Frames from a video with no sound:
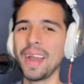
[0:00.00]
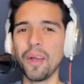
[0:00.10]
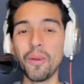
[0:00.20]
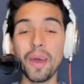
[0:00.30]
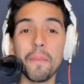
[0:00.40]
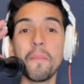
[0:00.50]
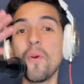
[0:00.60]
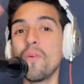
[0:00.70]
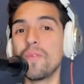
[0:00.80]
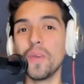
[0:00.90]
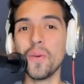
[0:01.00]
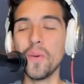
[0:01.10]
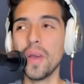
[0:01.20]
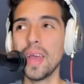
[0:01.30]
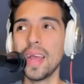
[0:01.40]
I'm gonna move you
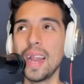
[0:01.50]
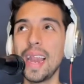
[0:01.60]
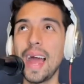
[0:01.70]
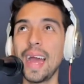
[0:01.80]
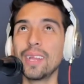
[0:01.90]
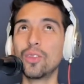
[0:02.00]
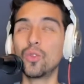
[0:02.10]
like